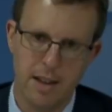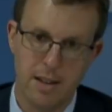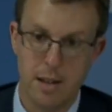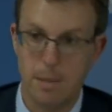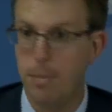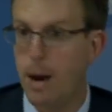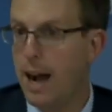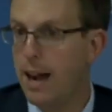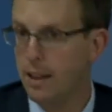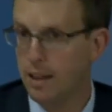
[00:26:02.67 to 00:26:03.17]
to
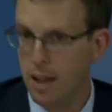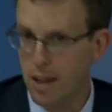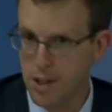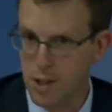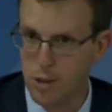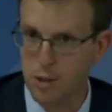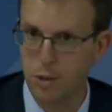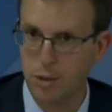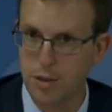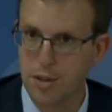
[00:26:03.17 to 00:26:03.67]

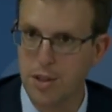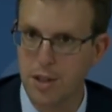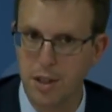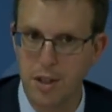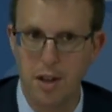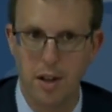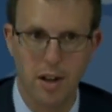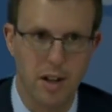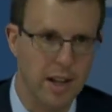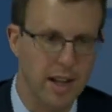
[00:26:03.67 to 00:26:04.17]
biological
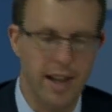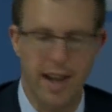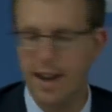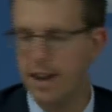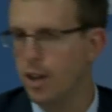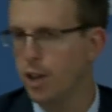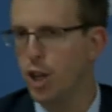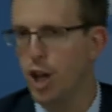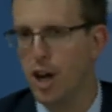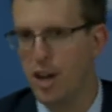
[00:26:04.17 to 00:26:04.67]
security and
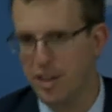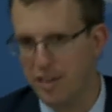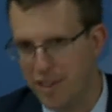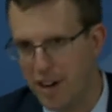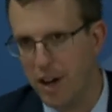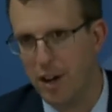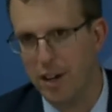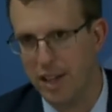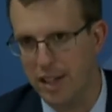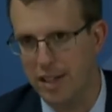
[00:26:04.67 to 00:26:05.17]
a lot of
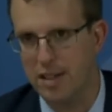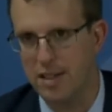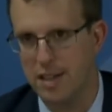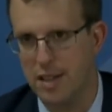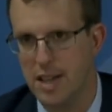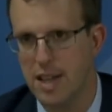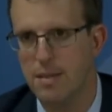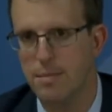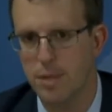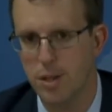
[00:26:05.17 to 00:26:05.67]
areas
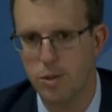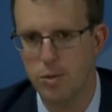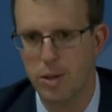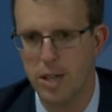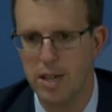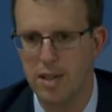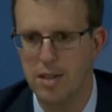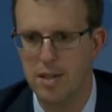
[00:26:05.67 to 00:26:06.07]
in between.